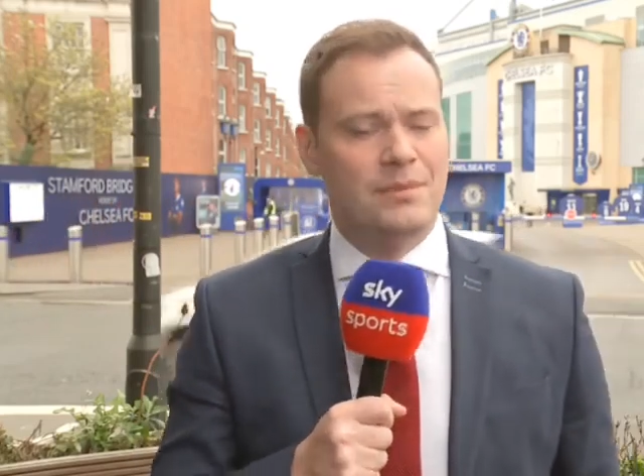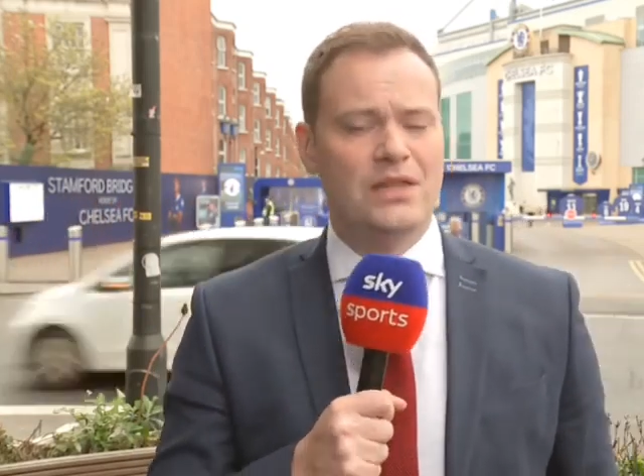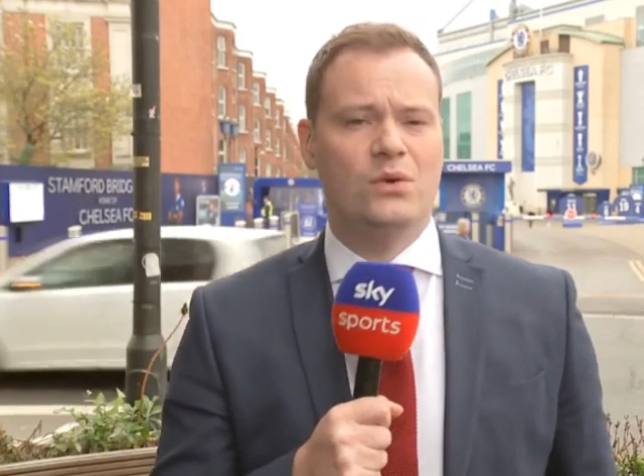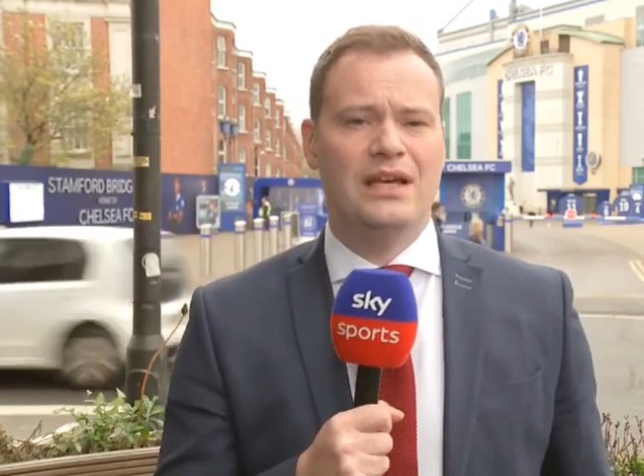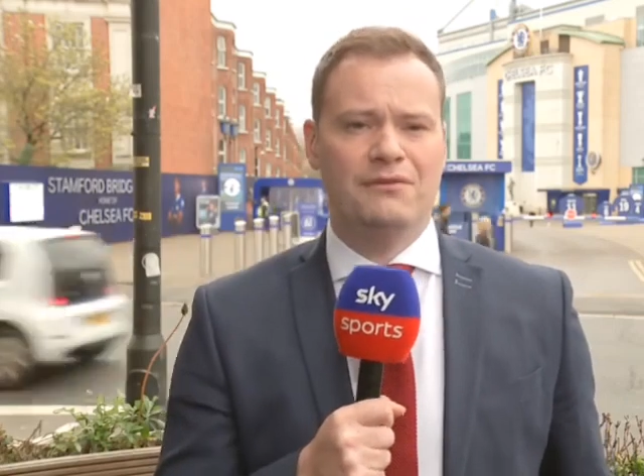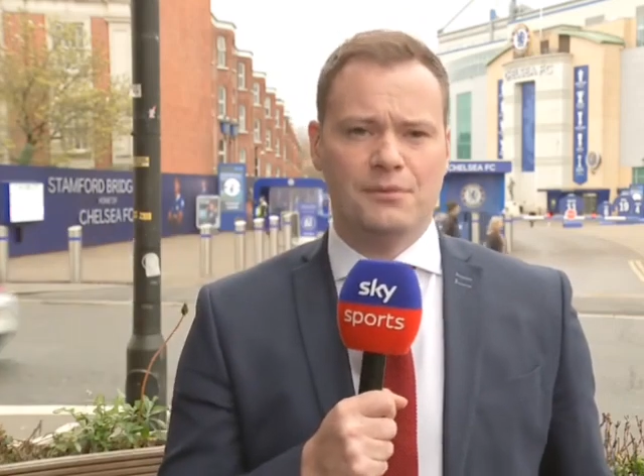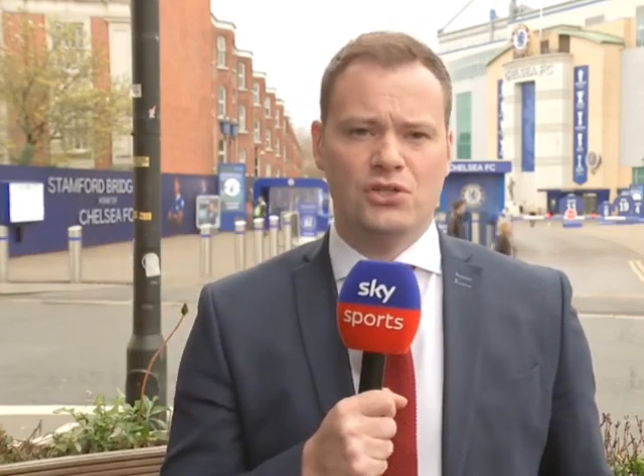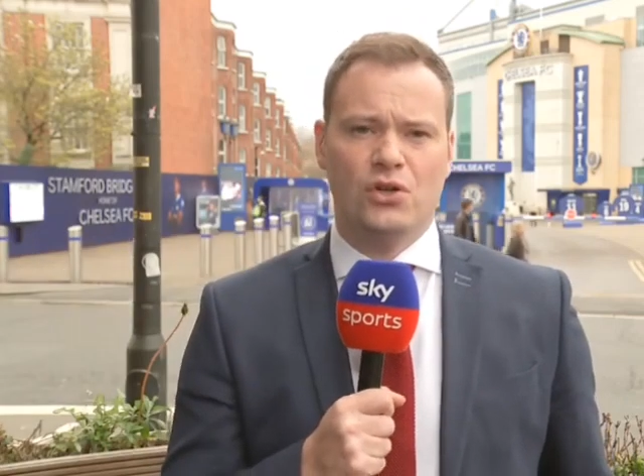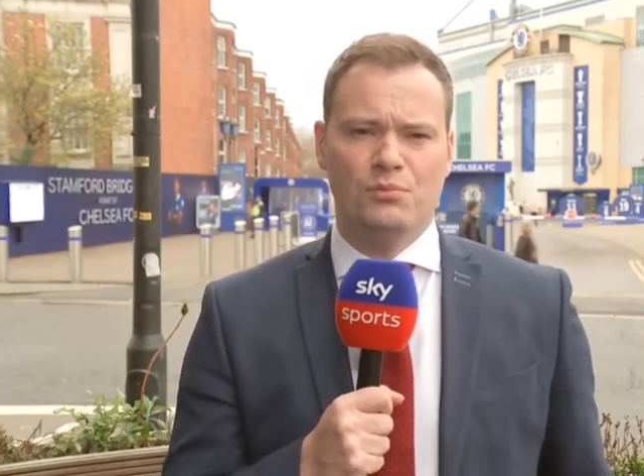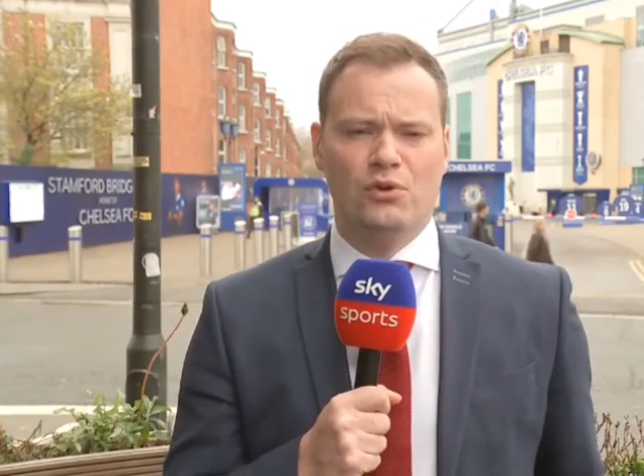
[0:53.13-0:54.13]
by the way, from
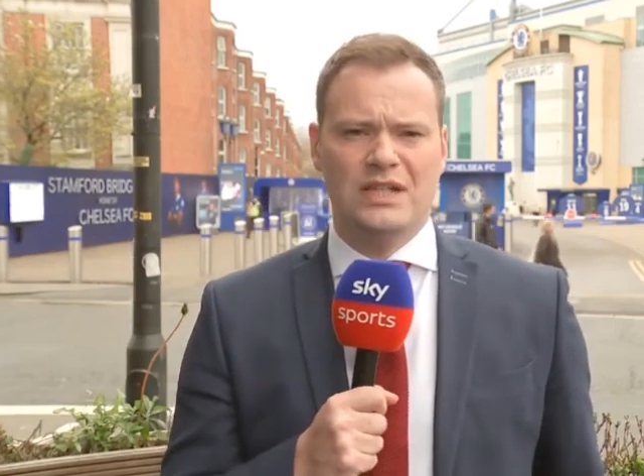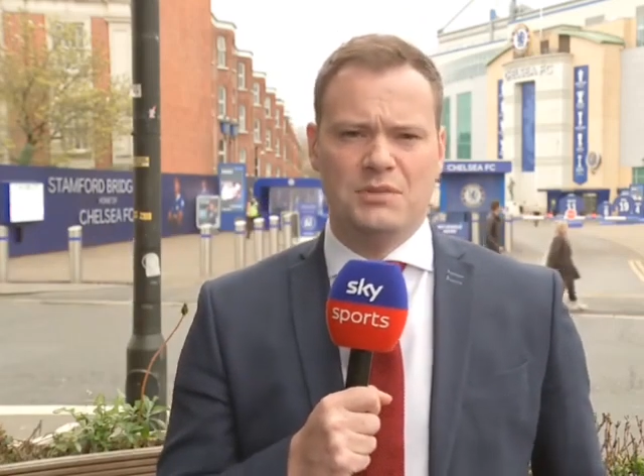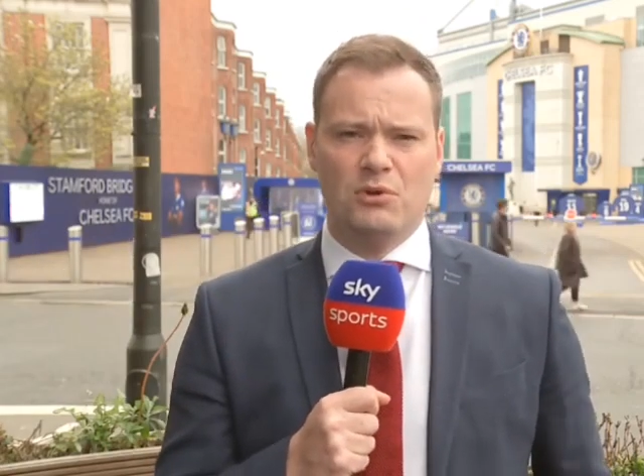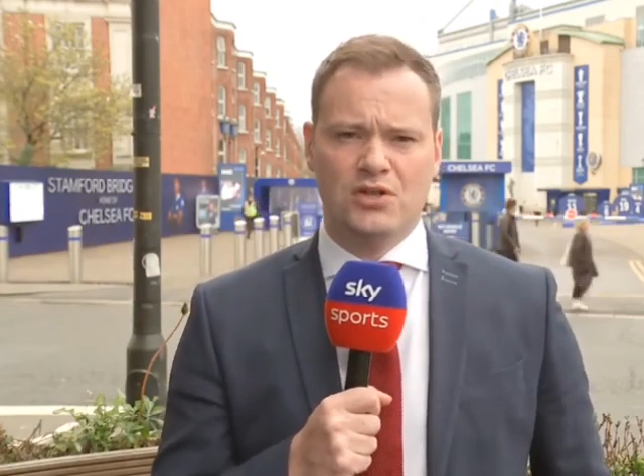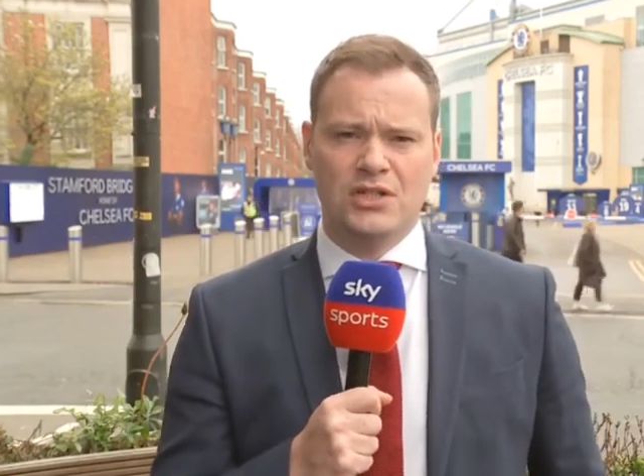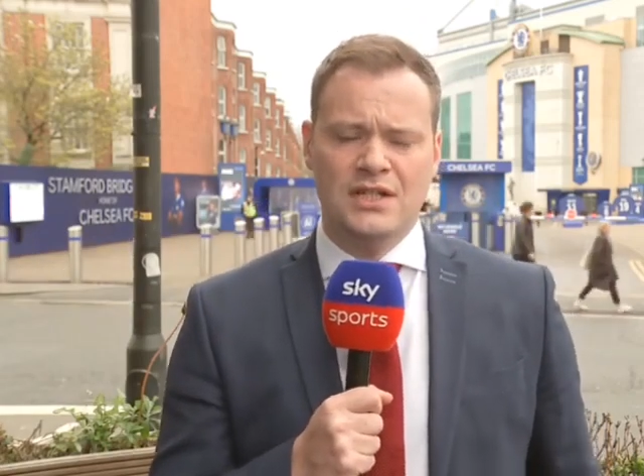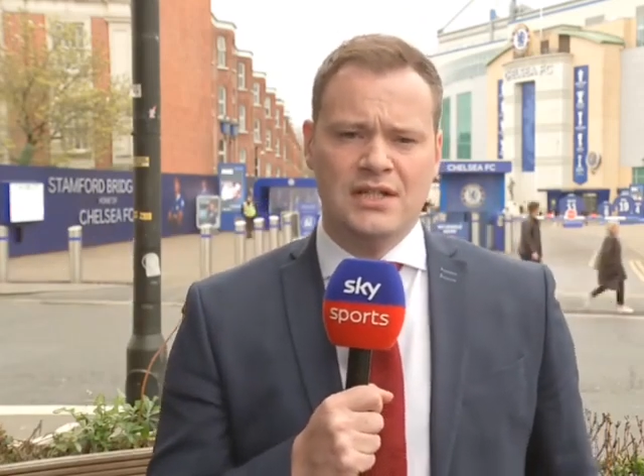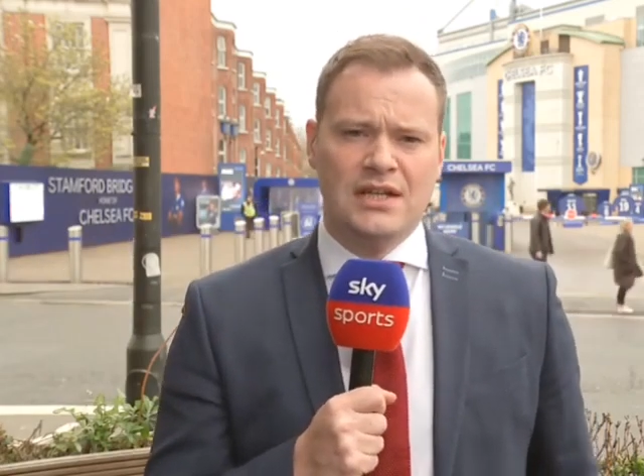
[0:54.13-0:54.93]
Todd Bowley's box,